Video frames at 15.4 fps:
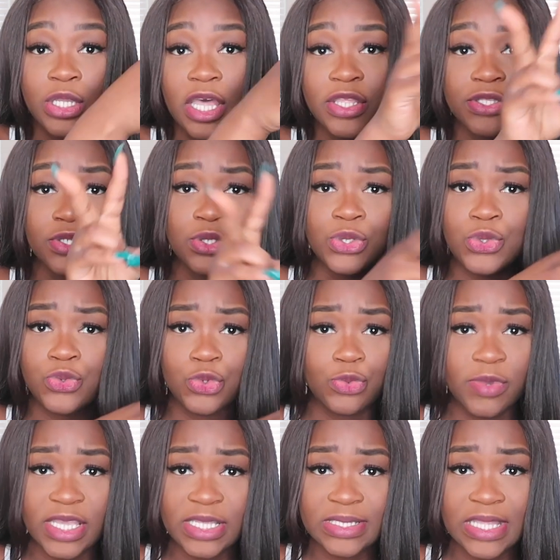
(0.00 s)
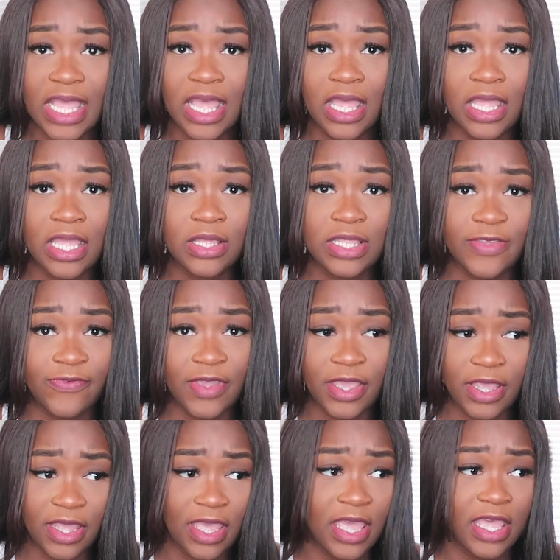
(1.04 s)
other 2 roommates that live
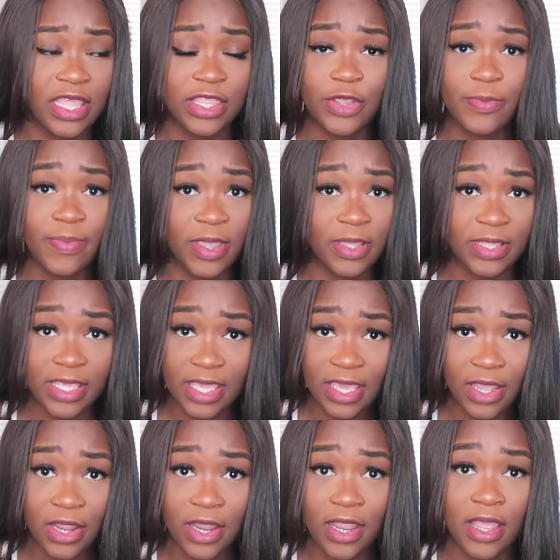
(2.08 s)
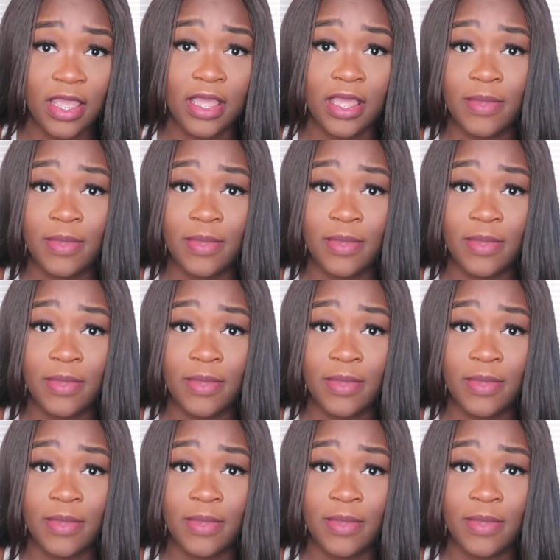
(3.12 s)
here. They're barely here.